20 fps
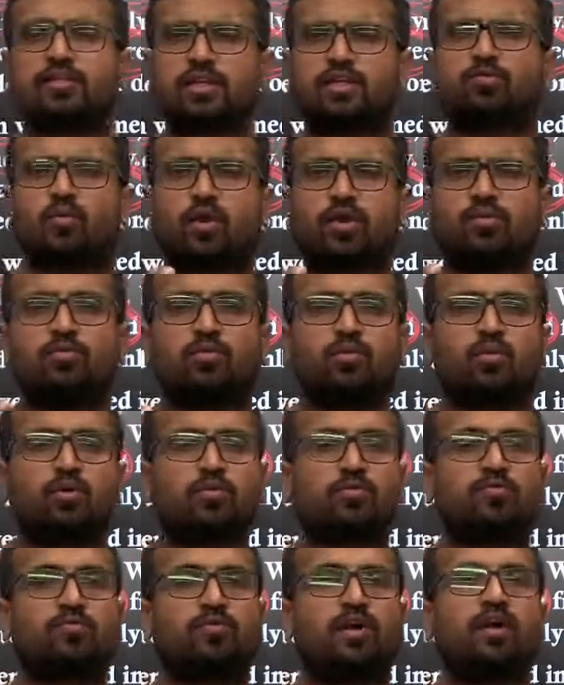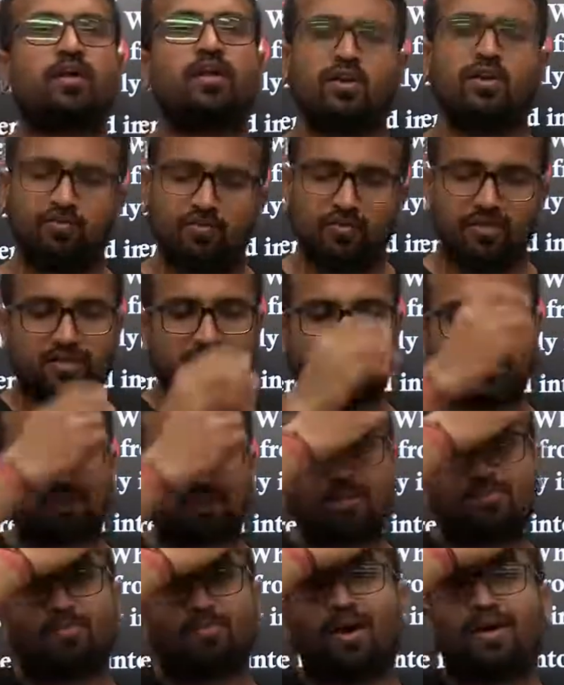There is one more word which is
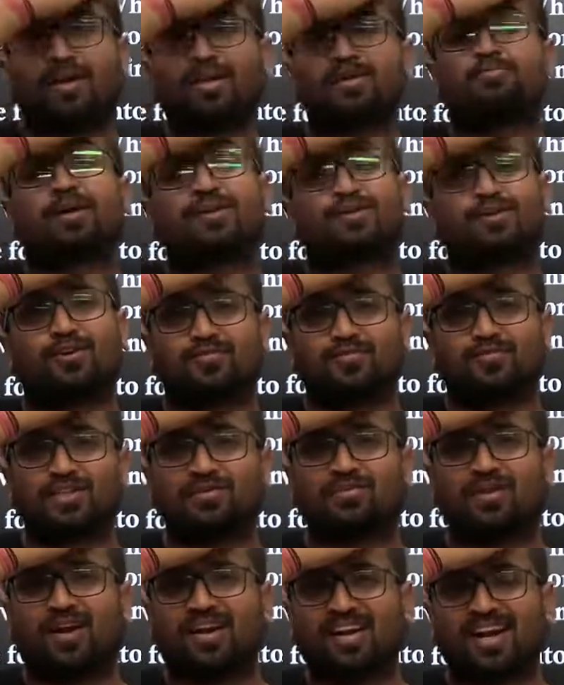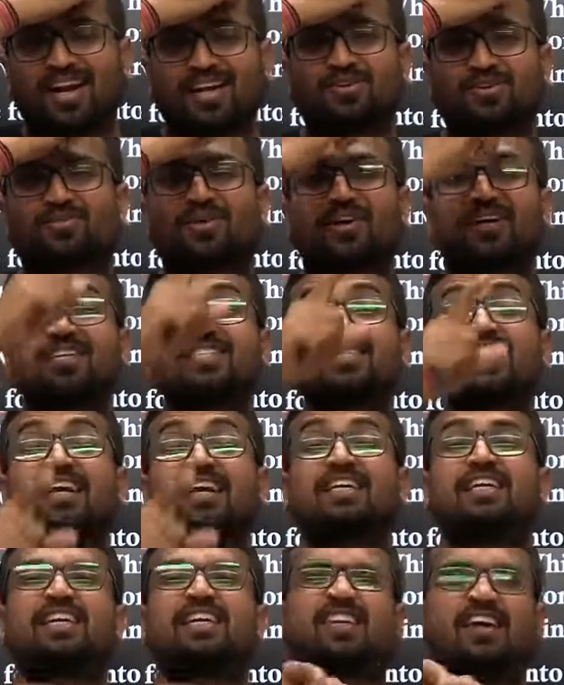actually part and parcel of GMAT, and the word is
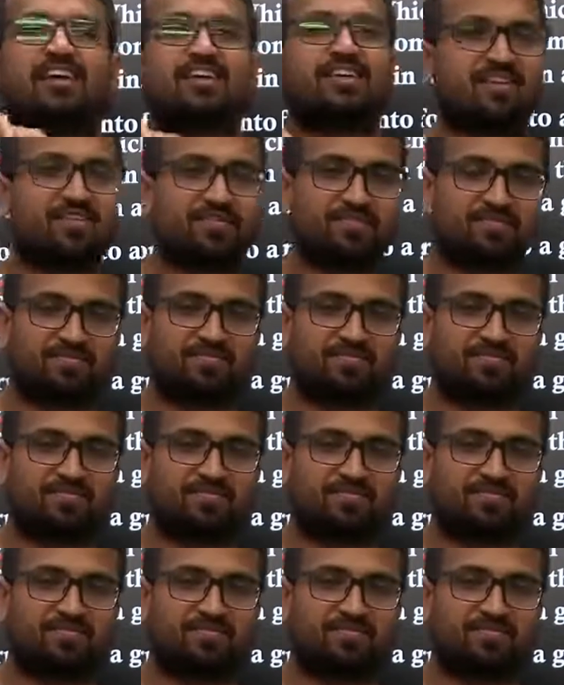undercut.